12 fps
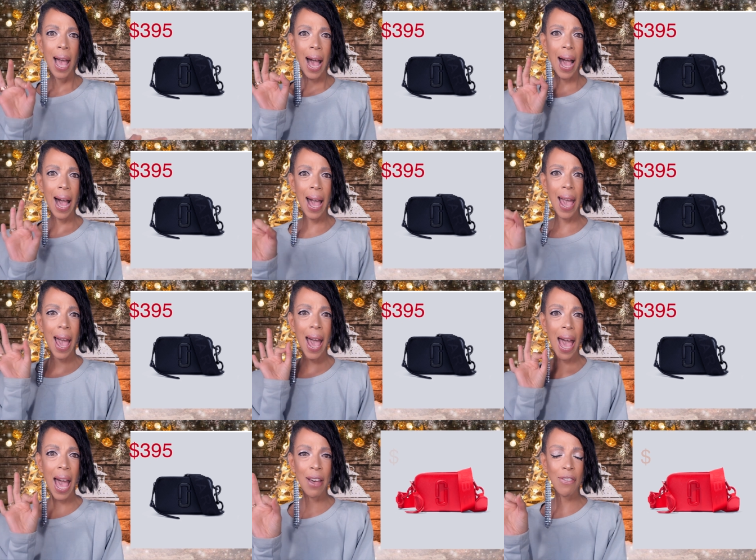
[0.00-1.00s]
I
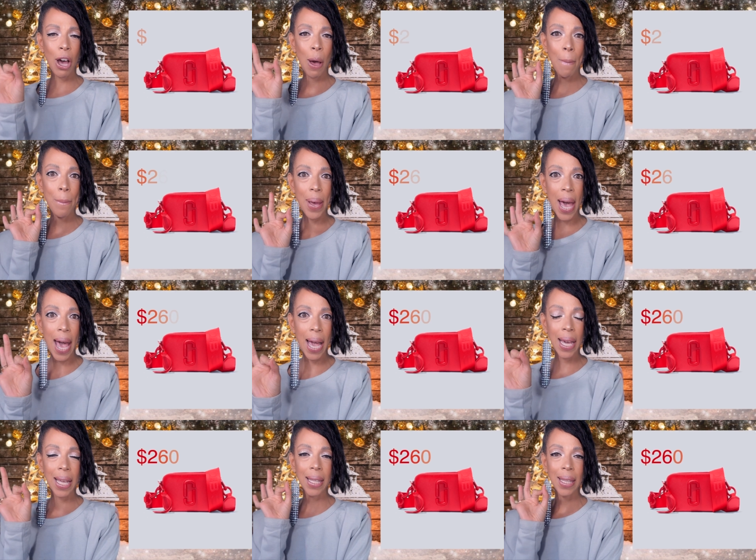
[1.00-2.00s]
have a
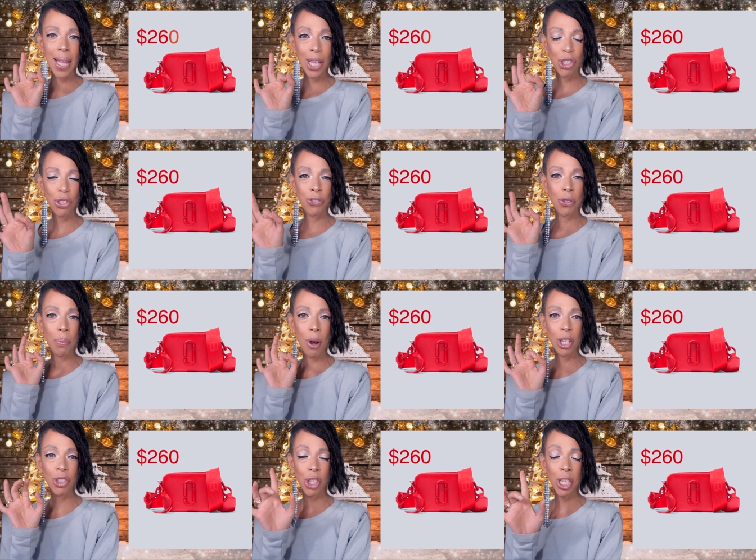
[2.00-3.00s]
bag collection from
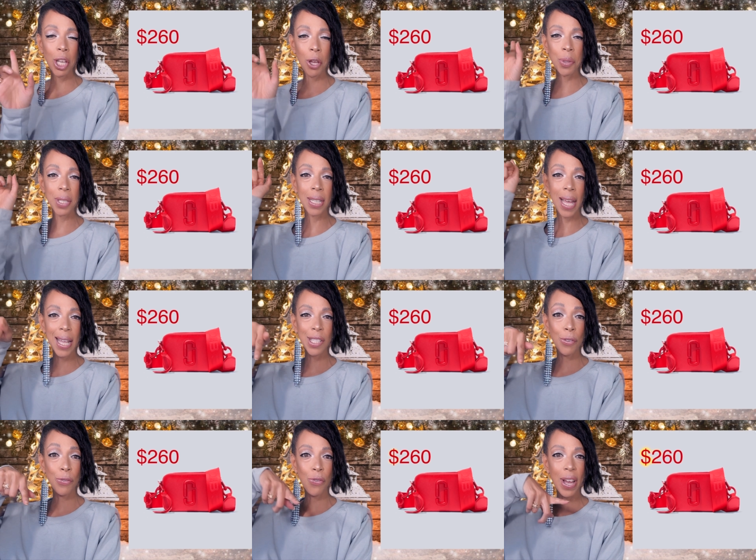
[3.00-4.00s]
Marc Jacobs and as
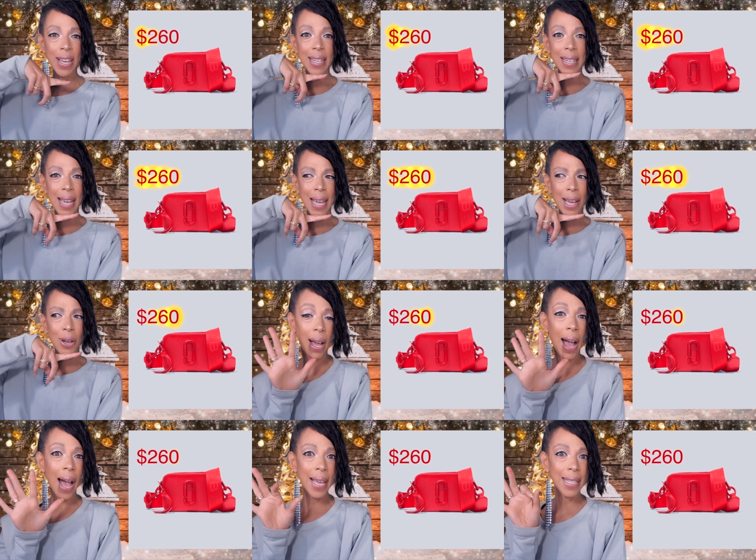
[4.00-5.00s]
of right now,
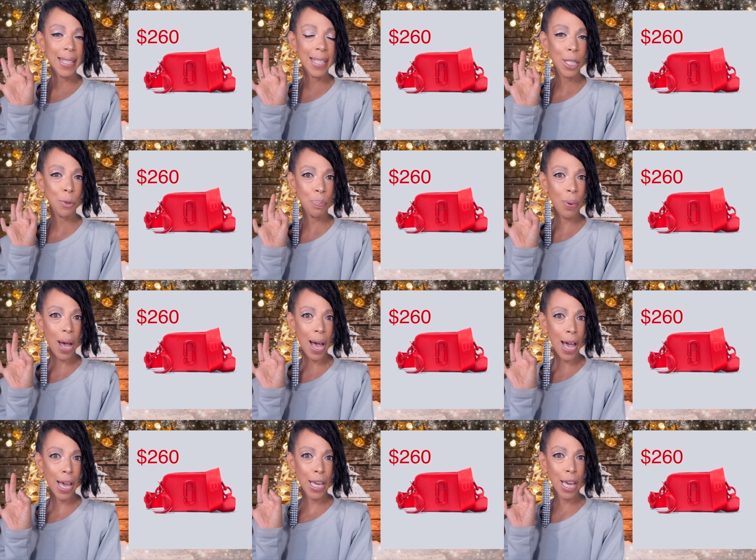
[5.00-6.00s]
I
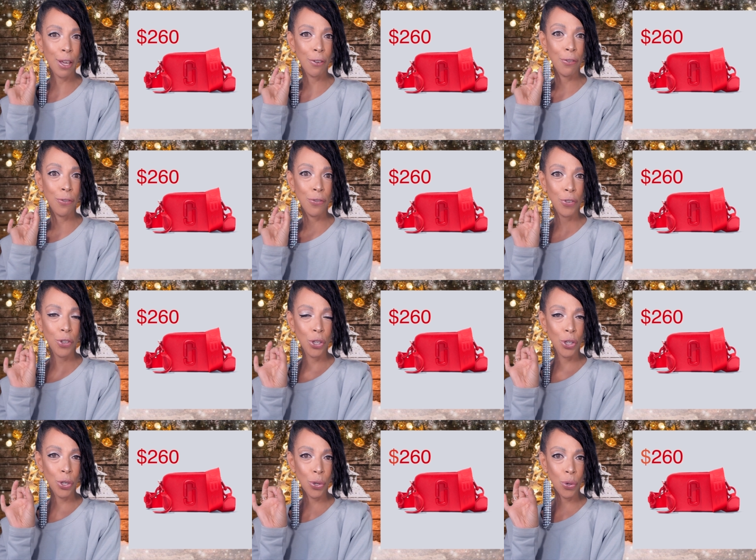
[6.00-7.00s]
spy a
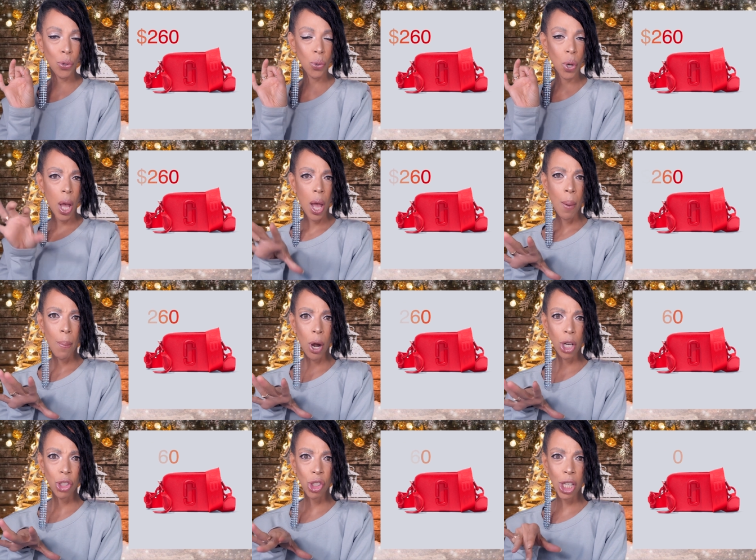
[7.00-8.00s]
few
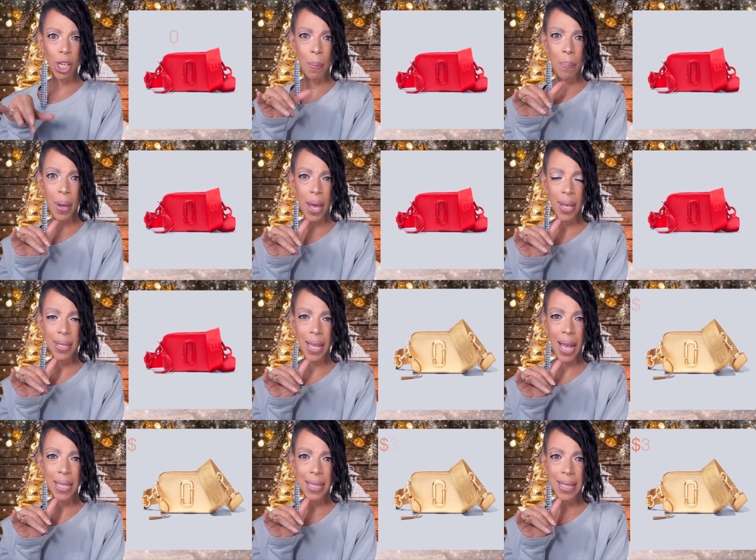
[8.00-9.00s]
Marc Jacobs bags
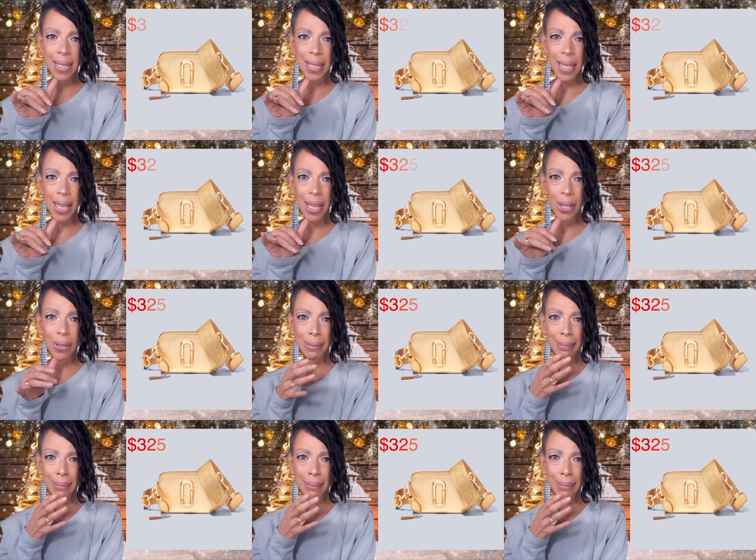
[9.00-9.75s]
on sale.